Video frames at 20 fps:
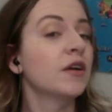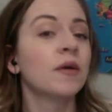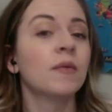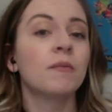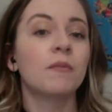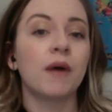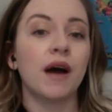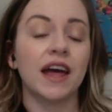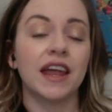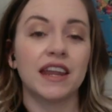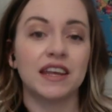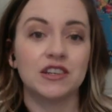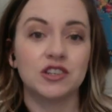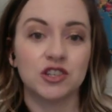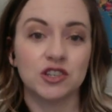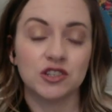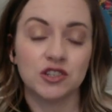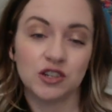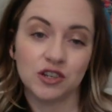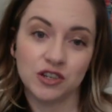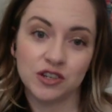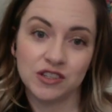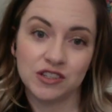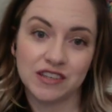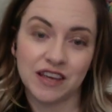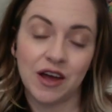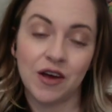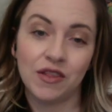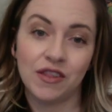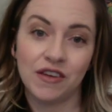but it just turns
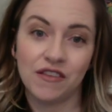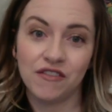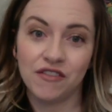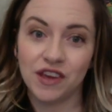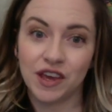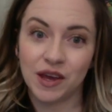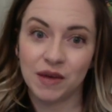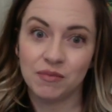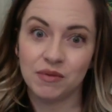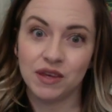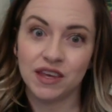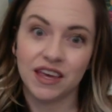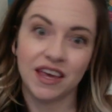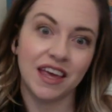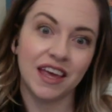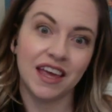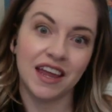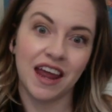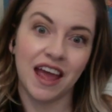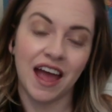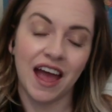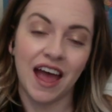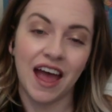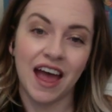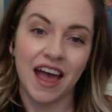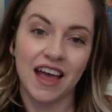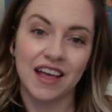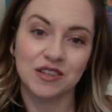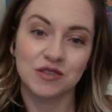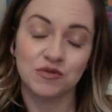out that VIPKid
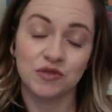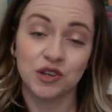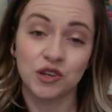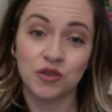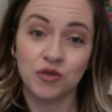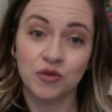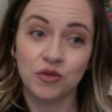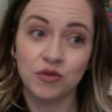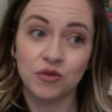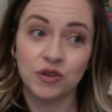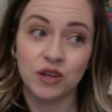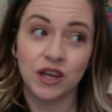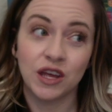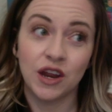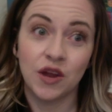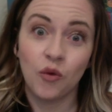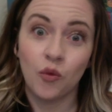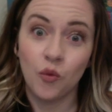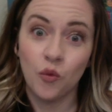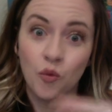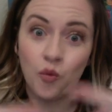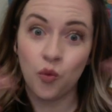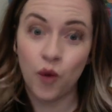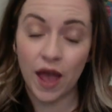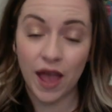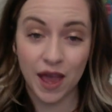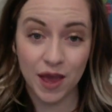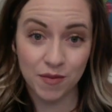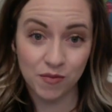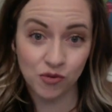has recruited
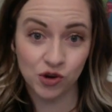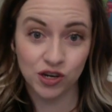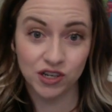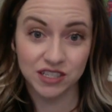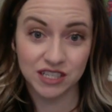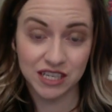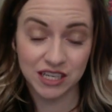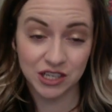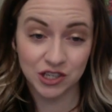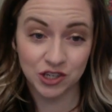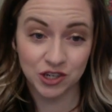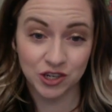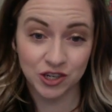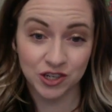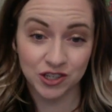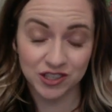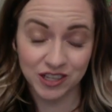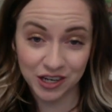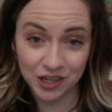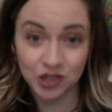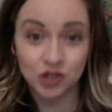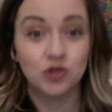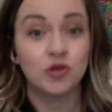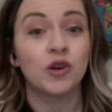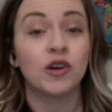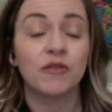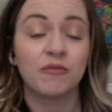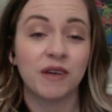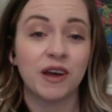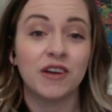way more teachers in a
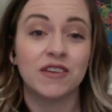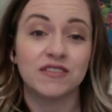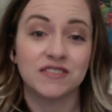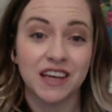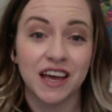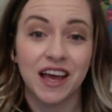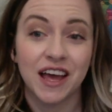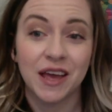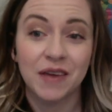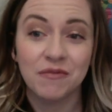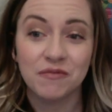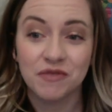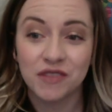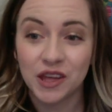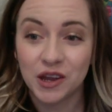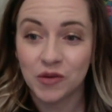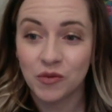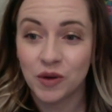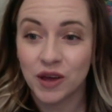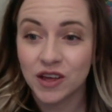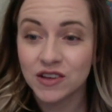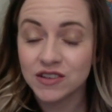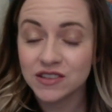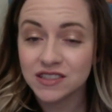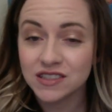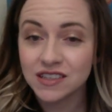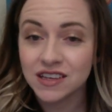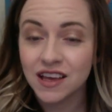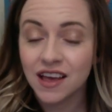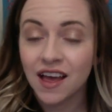short amount of time than
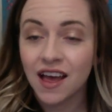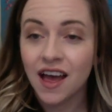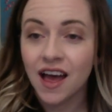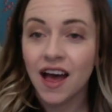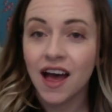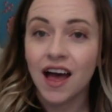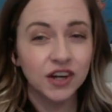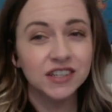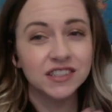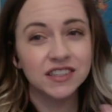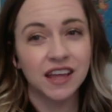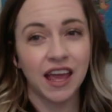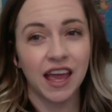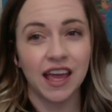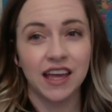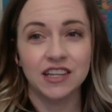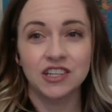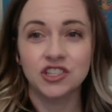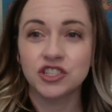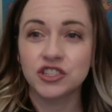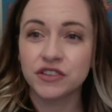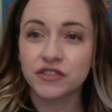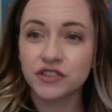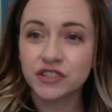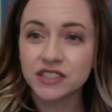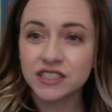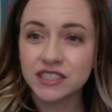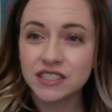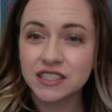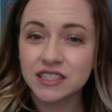Wales. As the age
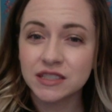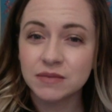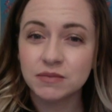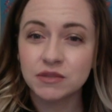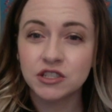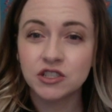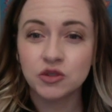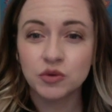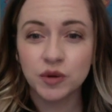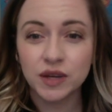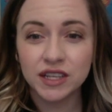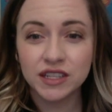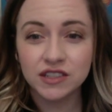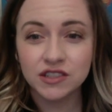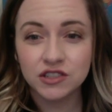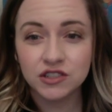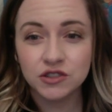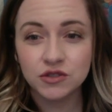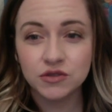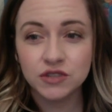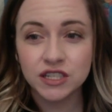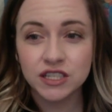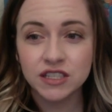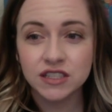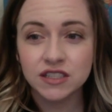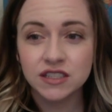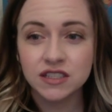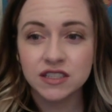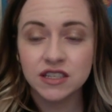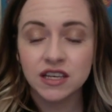differences between
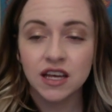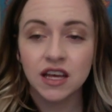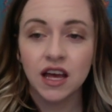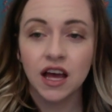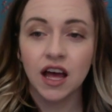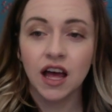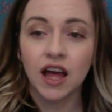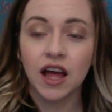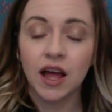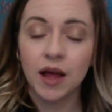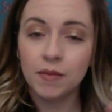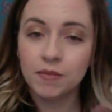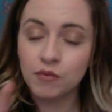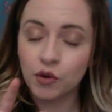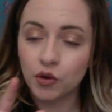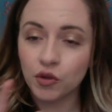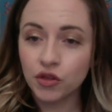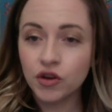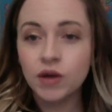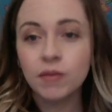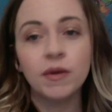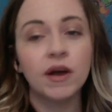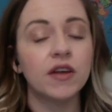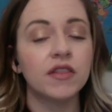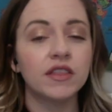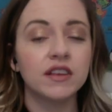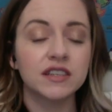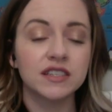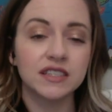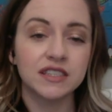students, both are
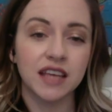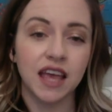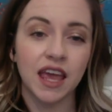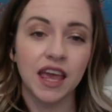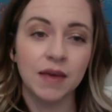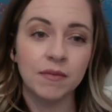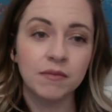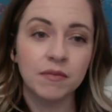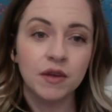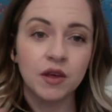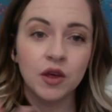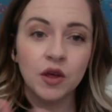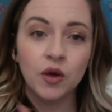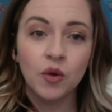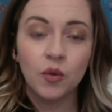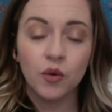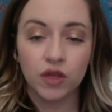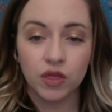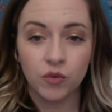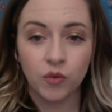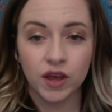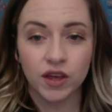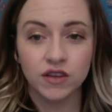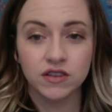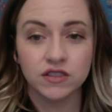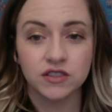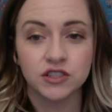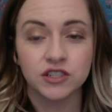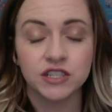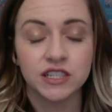about the same. With
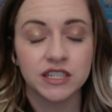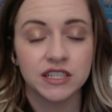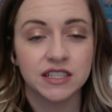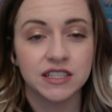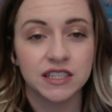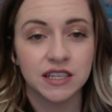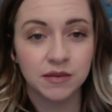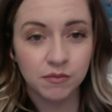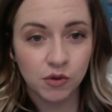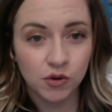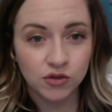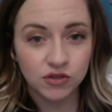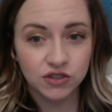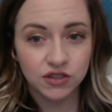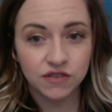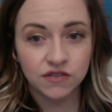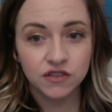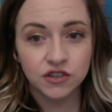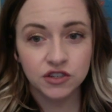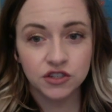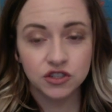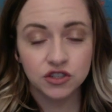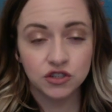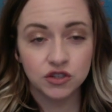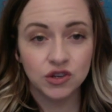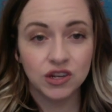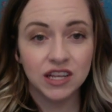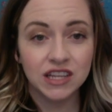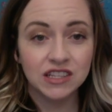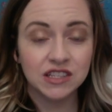Wales, you're going to see most of your
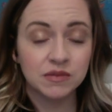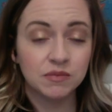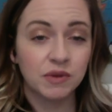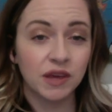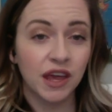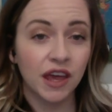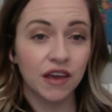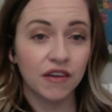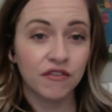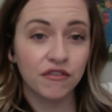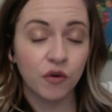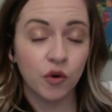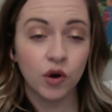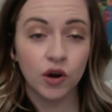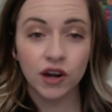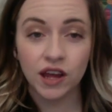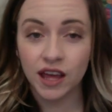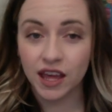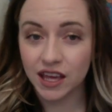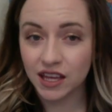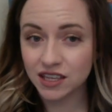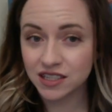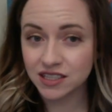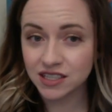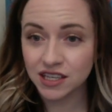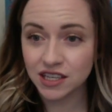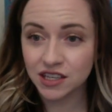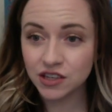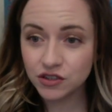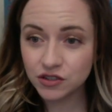students being 4 to
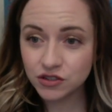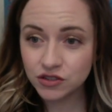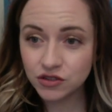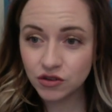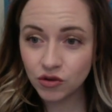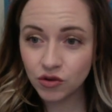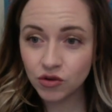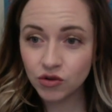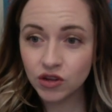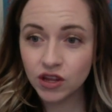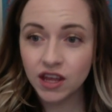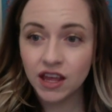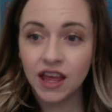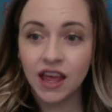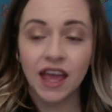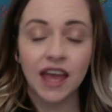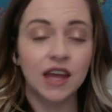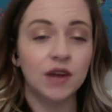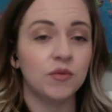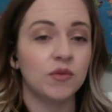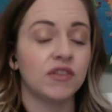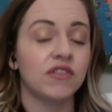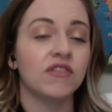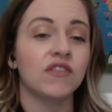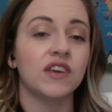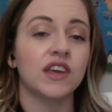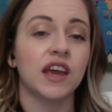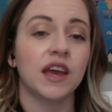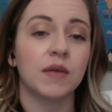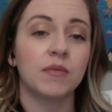18 years old, and with
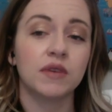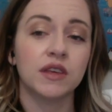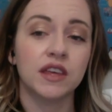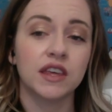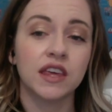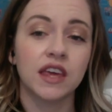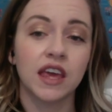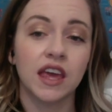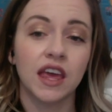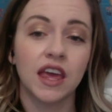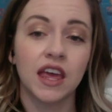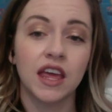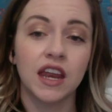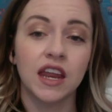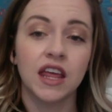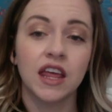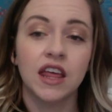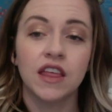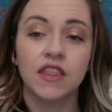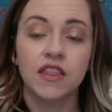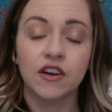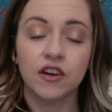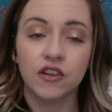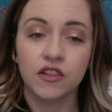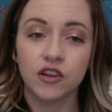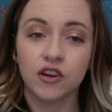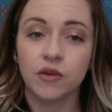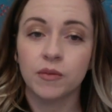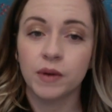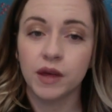VIPKid, they're a
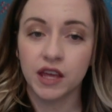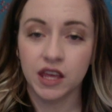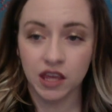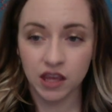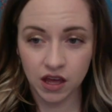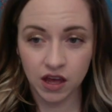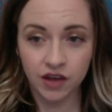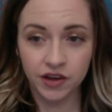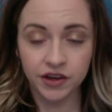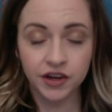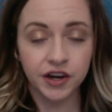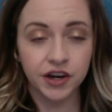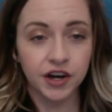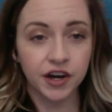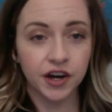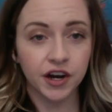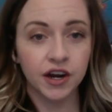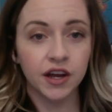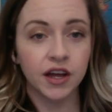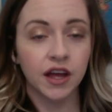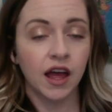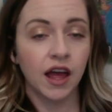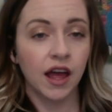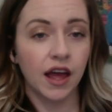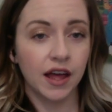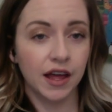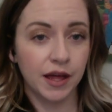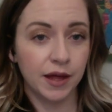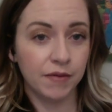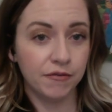little bit younger,
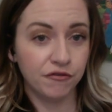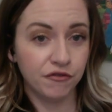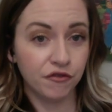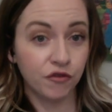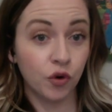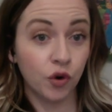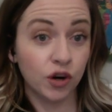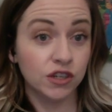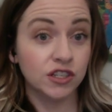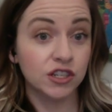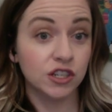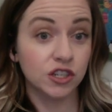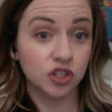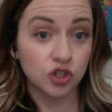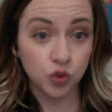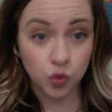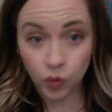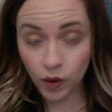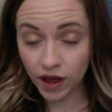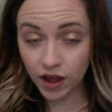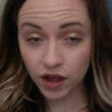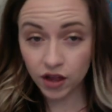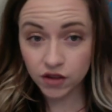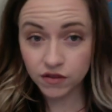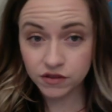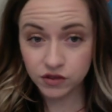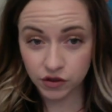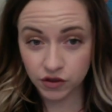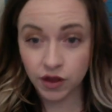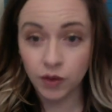4 to
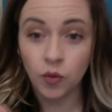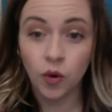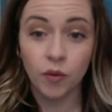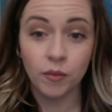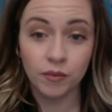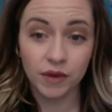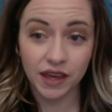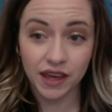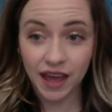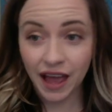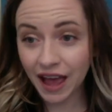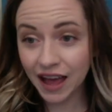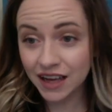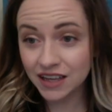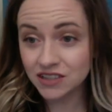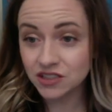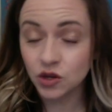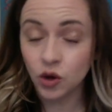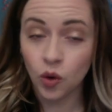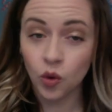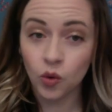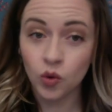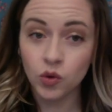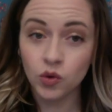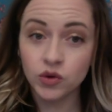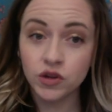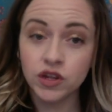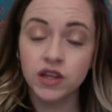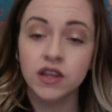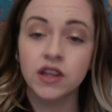12, so they won't be as old.